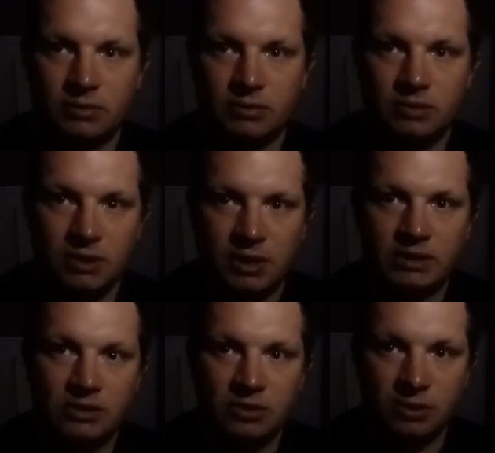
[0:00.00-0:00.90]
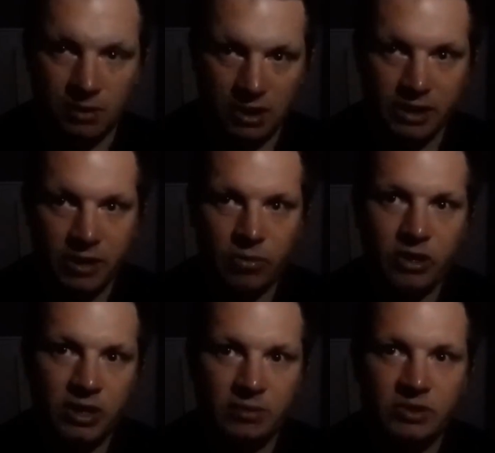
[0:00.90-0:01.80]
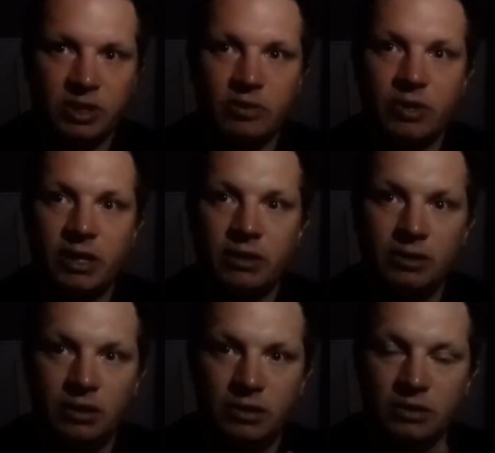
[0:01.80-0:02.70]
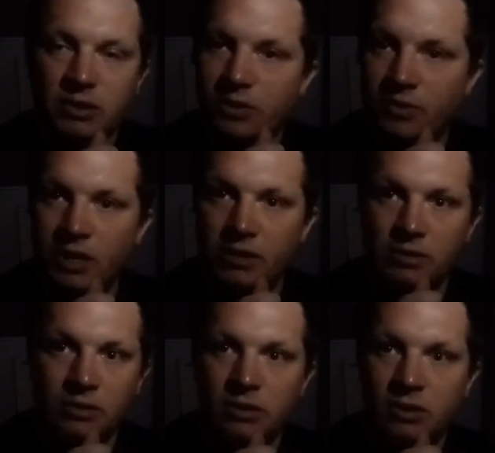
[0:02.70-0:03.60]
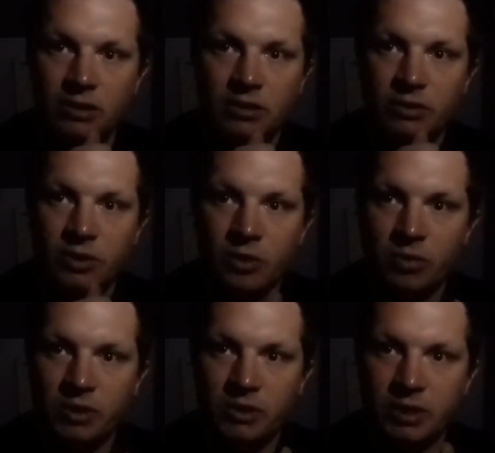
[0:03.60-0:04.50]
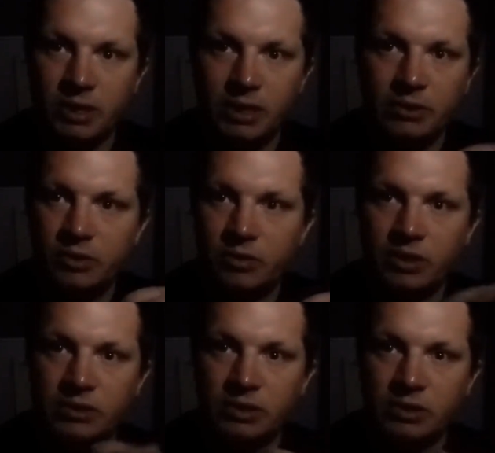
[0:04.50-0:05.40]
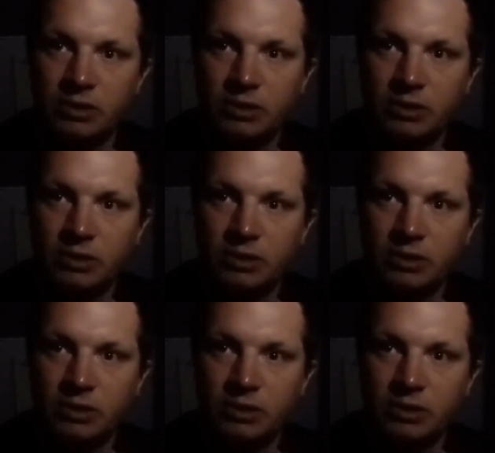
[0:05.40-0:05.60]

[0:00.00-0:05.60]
The lights turn on. Like I woke up straight away. Turn around. No one there. No nothing.